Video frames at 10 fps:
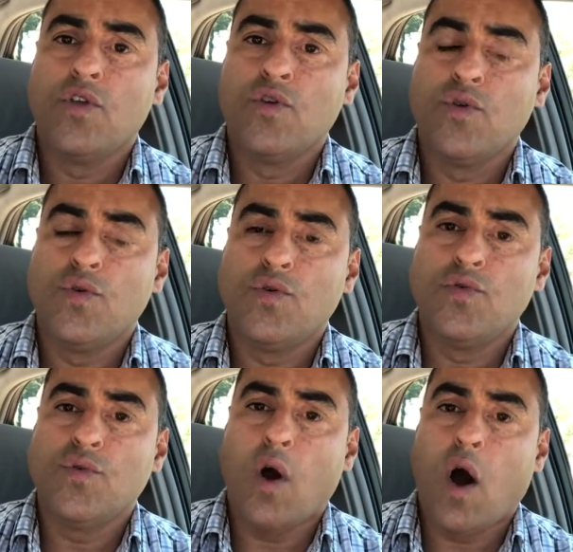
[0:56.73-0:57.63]

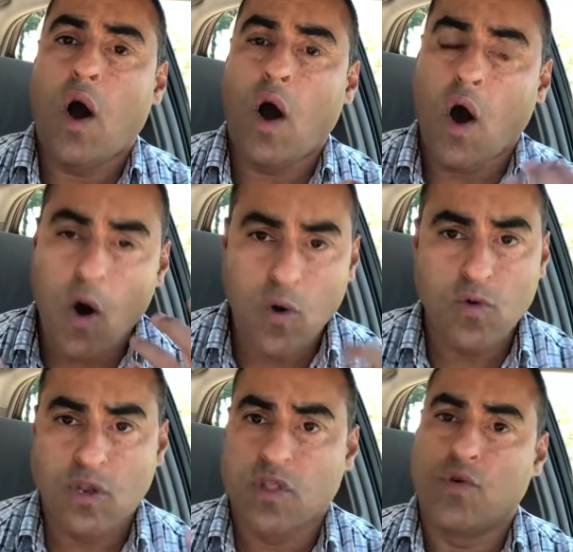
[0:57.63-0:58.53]
you
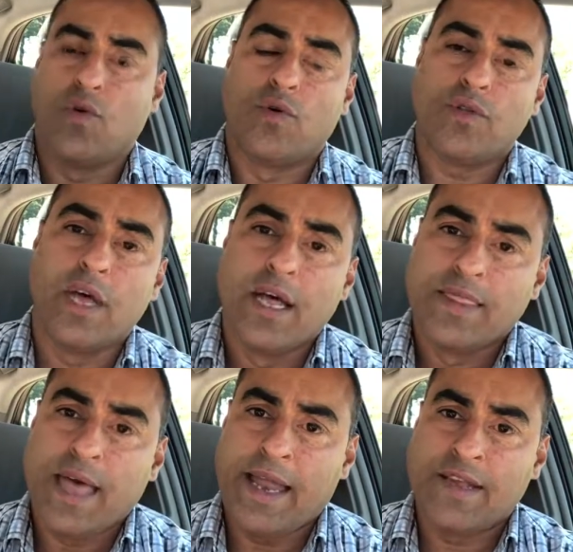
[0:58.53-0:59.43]
hold thought
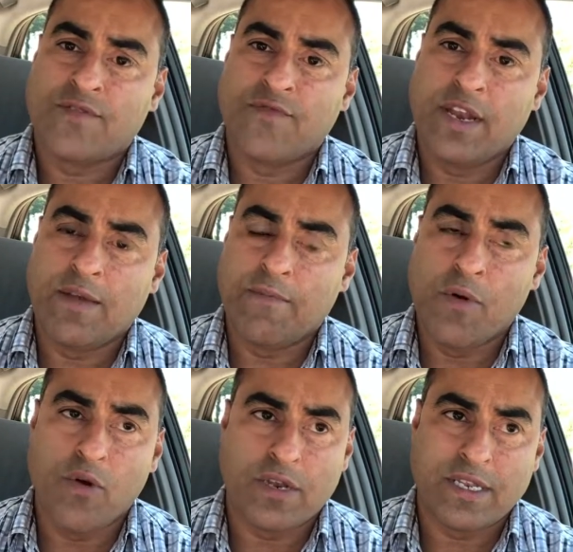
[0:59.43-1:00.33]
that is really
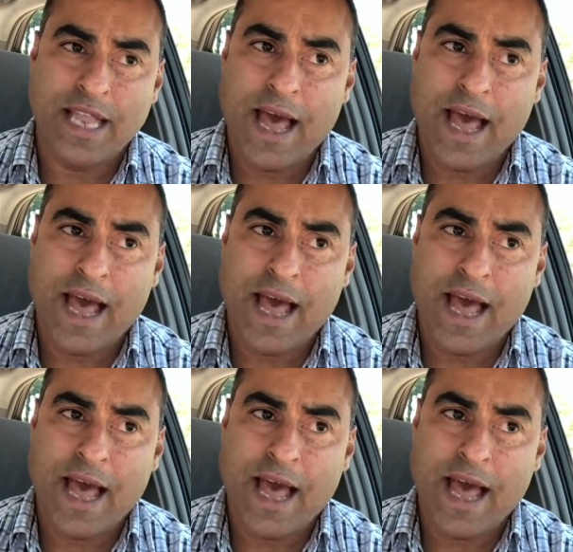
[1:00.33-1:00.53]
important.